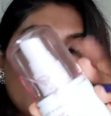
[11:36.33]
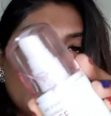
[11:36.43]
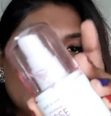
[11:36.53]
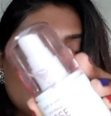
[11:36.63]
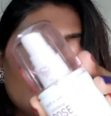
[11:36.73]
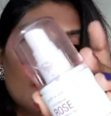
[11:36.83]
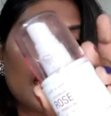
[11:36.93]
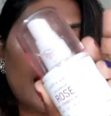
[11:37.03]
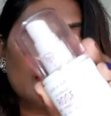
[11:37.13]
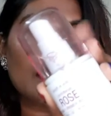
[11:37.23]
but
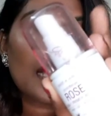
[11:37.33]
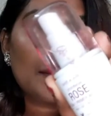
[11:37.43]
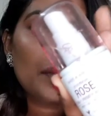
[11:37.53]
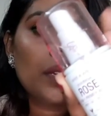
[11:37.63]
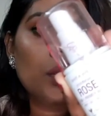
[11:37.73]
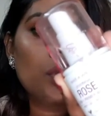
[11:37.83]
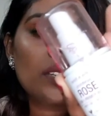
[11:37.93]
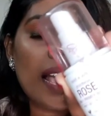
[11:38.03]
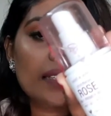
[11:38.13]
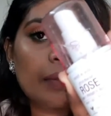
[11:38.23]
this can be
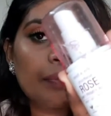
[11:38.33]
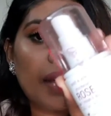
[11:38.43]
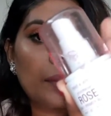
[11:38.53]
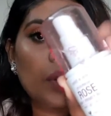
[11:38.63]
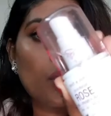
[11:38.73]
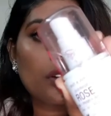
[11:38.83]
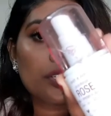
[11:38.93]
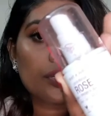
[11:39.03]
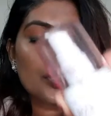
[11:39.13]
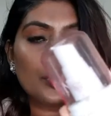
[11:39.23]
used as a primer
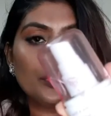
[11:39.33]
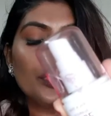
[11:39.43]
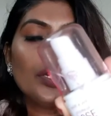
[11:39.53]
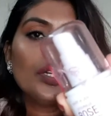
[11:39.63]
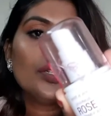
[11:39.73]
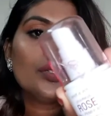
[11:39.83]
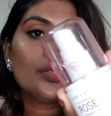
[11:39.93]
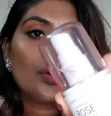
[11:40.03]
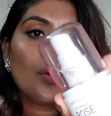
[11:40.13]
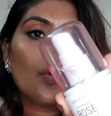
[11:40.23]
water too.
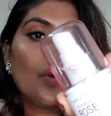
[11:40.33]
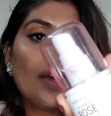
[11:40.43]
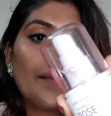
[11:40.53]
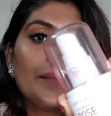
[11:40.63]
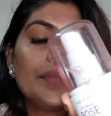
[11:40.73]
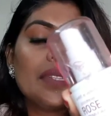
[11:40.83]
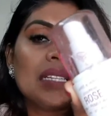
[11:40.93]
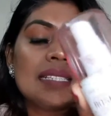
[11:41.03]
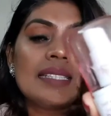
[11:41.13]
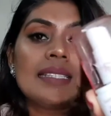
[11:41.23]
So
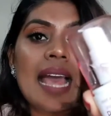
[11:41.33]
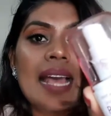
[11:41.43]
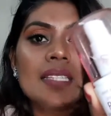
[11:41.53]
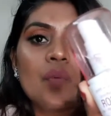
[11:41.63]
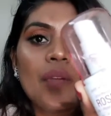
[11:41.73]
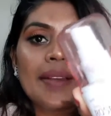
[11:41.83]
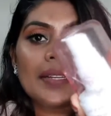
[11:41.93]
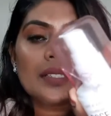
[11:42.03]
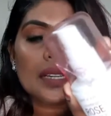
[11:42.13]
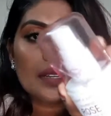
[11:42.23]
this is as a
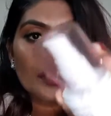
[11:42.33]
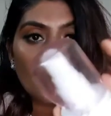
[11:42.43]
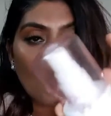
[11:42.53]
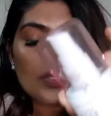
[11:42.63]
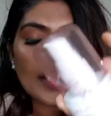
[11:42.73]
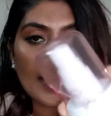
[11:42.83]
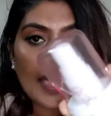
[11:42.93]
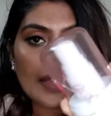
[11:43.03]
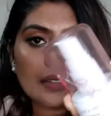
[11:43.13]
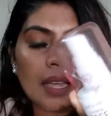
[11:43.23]
variant, a rose
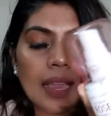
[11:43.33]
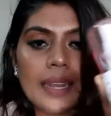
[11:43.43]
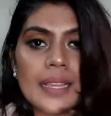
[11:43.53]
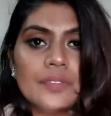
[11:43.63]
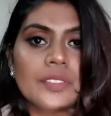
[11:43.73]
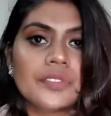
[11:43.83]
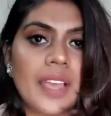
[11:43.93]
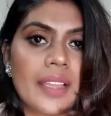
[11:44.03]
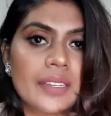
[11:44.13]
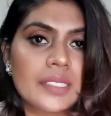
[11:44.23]
again. I love the
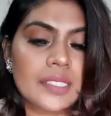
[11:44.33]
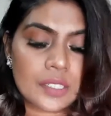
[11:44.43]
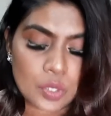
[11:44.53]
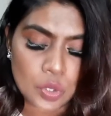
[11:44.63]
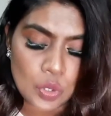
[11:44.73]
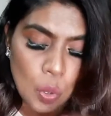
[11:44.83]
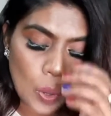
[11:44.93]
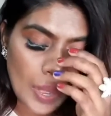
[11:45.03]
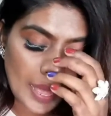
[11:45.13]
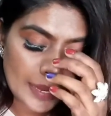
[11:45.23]
fragrance. It is so
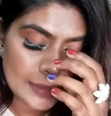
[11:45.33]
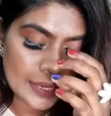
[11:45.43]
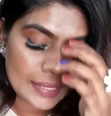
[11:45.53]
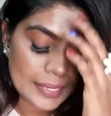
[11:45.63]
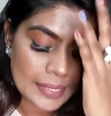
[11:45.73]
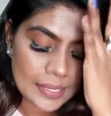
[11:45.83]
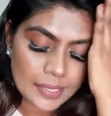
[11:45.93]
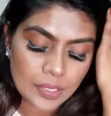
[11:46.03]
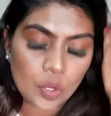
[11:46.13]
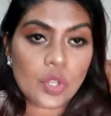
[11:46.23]
light, and it
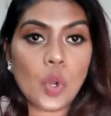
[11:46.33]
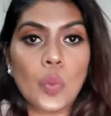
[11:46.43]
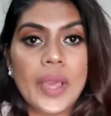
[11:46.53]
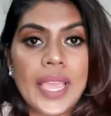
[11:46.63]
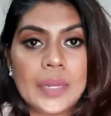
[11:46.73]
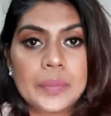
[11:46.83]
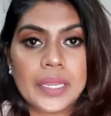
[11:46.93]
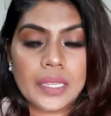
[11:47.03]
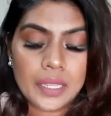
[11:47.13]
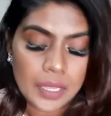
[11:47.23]
is not
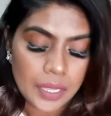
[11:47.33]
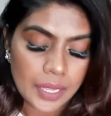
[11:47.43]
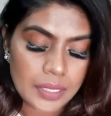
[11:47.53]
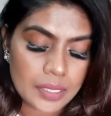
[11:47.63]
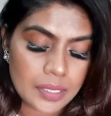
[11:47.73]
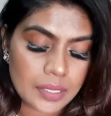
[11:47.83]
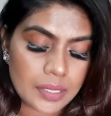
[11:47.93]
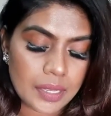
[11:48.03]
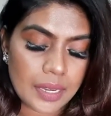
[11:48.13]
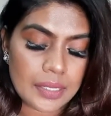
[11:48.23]
overwhelming.
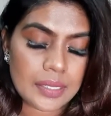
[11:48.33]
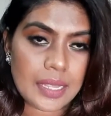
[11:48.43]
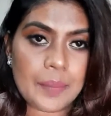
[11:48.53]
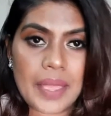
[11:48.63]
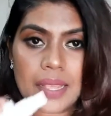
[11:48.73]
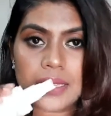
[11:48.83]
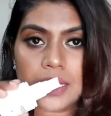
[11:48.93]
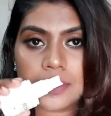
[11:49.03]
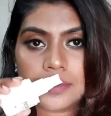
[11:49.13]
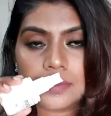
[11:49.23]
It's
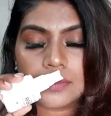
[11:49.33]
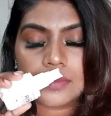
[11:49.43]
amazing.